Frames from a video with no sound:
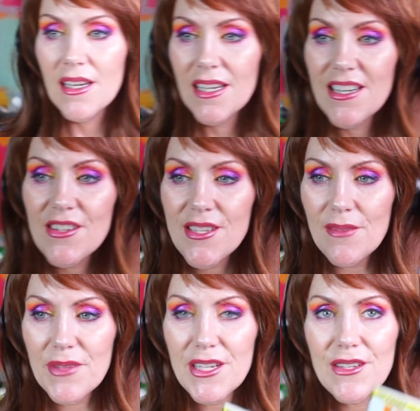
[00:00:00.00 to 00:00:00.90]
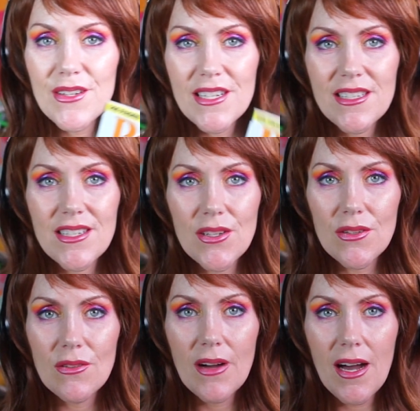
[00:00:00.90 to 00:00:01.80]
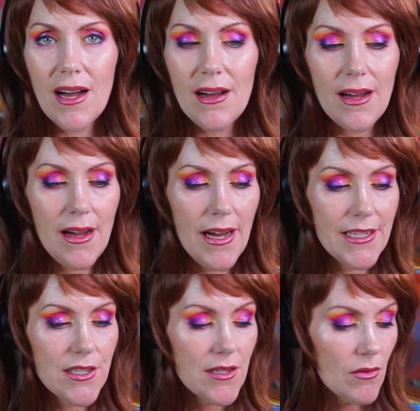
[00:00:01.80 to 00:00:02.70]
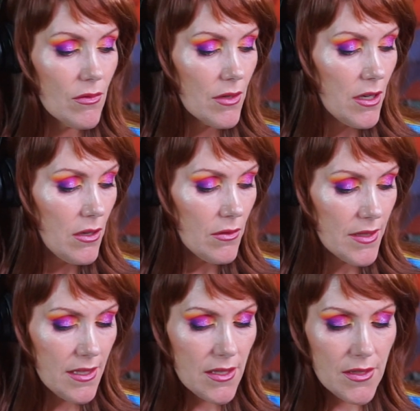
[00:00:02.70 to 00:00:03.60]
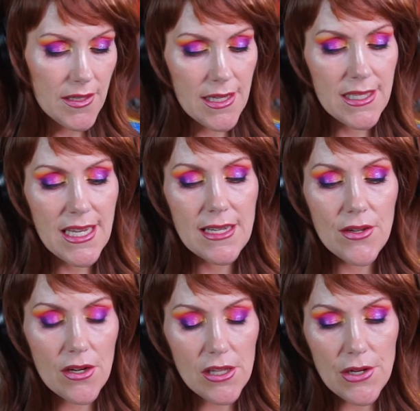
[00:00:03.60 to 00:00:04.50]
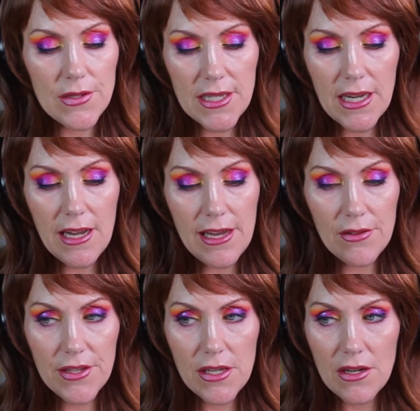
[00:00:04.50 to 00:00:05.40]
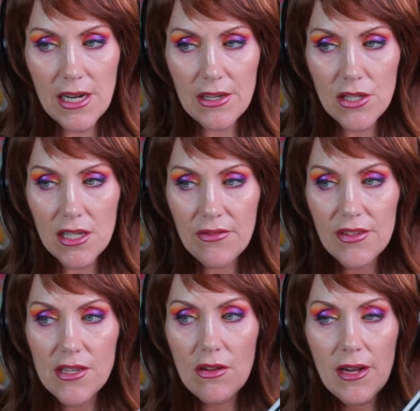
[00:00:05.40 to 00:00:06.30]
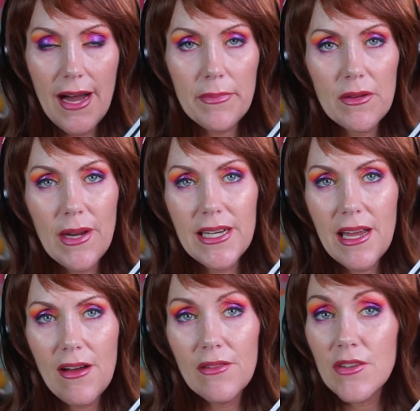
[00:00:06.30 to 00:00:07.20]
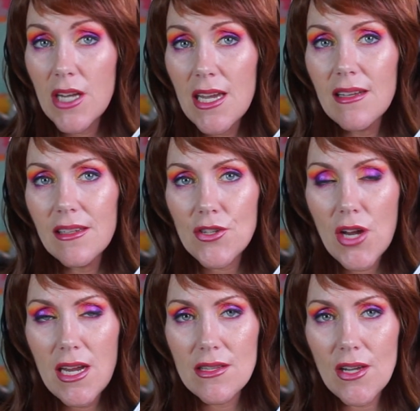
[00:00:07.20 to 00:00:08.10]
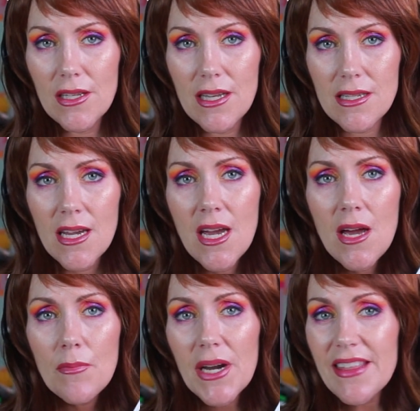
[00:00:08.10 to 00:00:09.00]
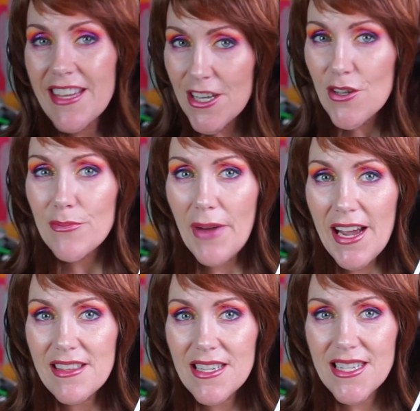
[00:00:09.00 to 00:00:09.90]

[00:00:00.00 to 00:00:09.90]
Here's something you can do. I don't know, since things are closing, I don't think you can actually get a physical copy right now. If you can, get your hands on this. But I think you can buy this